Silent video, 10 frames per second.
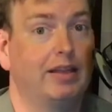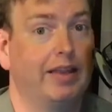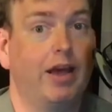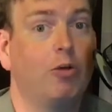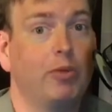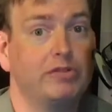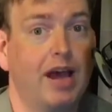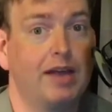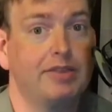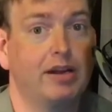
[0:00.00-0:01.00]
They almost
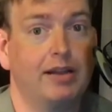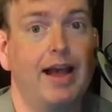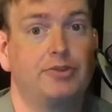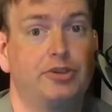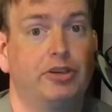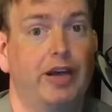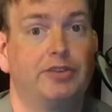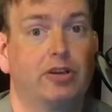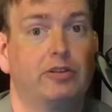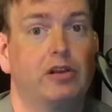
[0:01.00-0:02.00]
got there last year. They
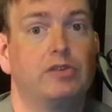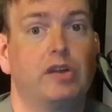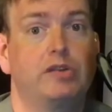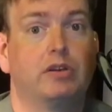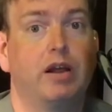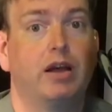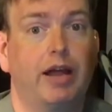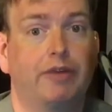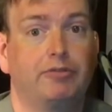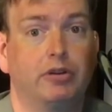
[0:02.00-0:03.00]
turned their season around
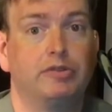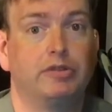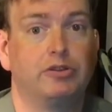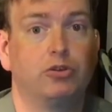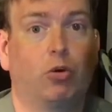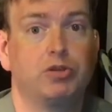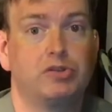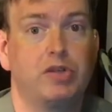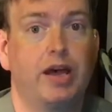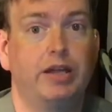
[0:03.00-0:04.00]
after losing to Georgia
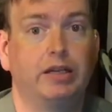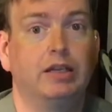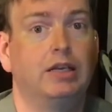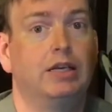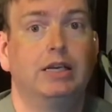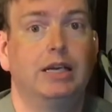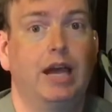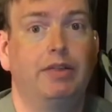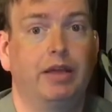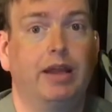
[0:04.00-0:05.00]
State
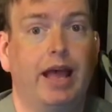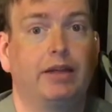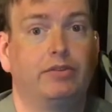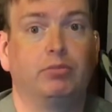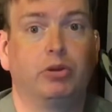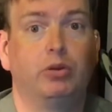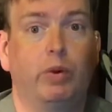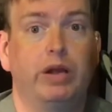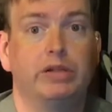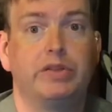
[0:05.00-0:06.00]
and then had some good
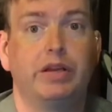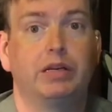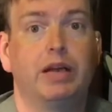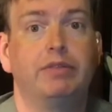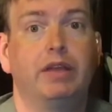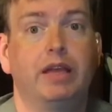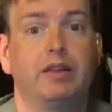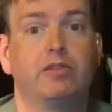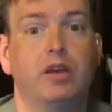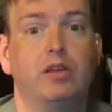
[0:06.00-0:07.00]
wins there at the end of
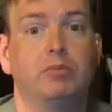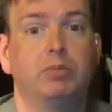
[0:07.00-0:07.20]
the season.